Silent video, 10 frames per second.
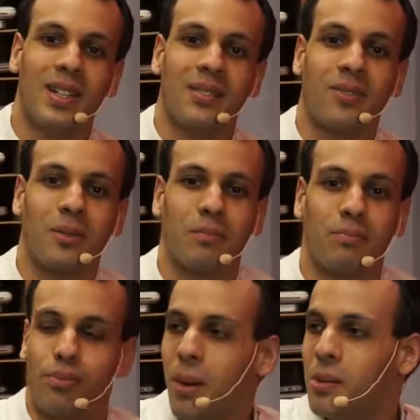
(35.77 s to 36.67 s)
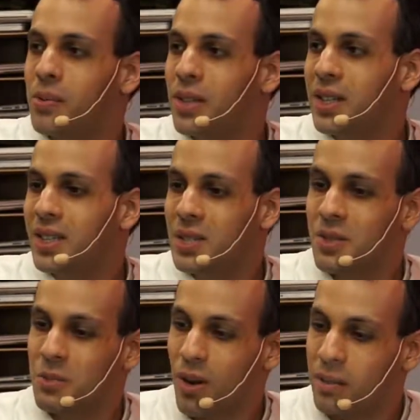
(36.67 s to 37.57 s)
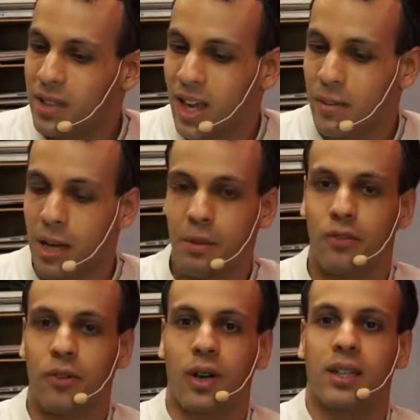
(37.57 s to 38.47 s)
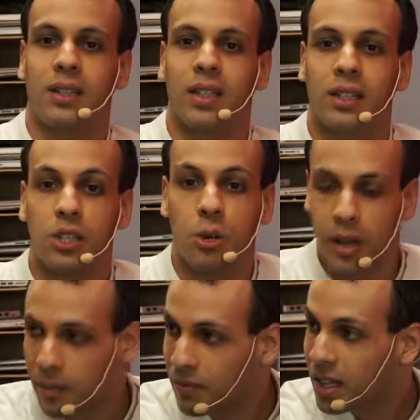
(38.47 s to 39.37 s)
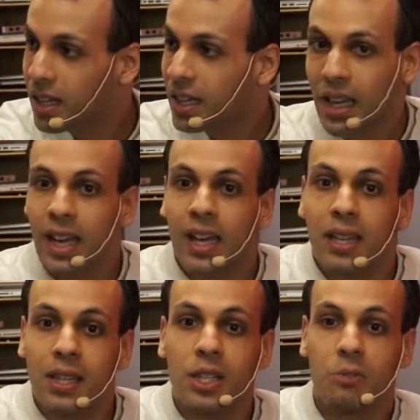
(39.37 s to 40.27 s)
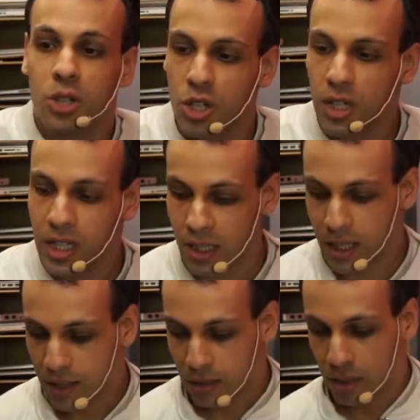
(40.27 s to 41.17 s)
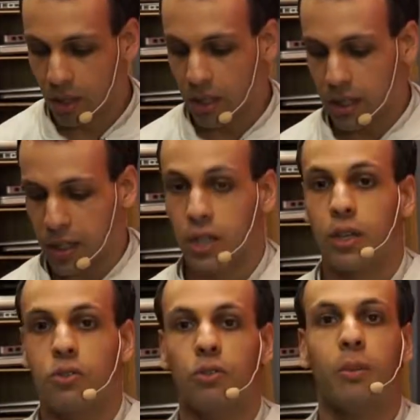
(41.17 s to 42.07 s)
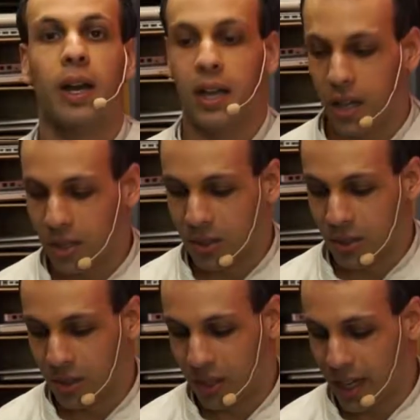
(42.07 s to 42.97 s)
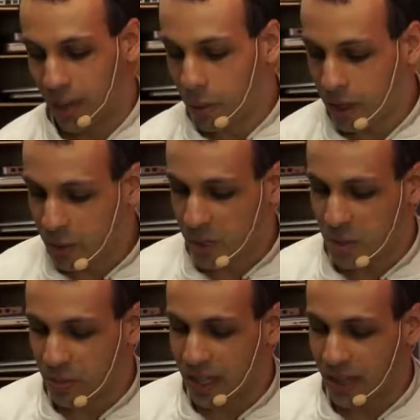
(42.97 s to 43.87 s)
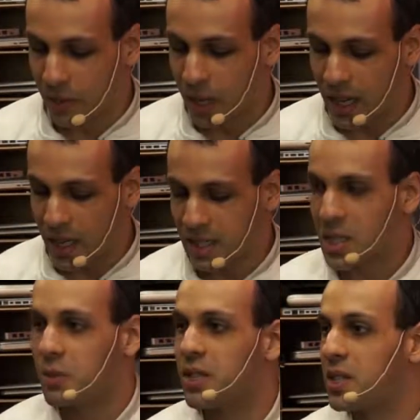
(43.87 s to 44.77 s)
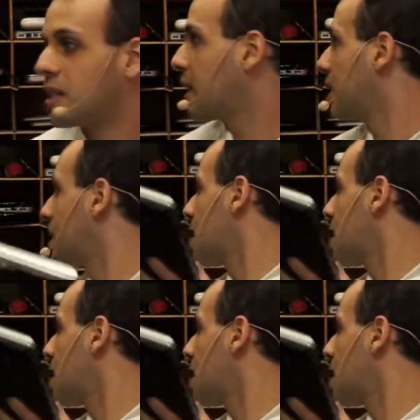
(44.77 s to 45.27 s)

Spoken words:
from probably this probably came out before I could legally drink. And this machine belongs to my uncle, and I want to explain why it is it's been sitting in the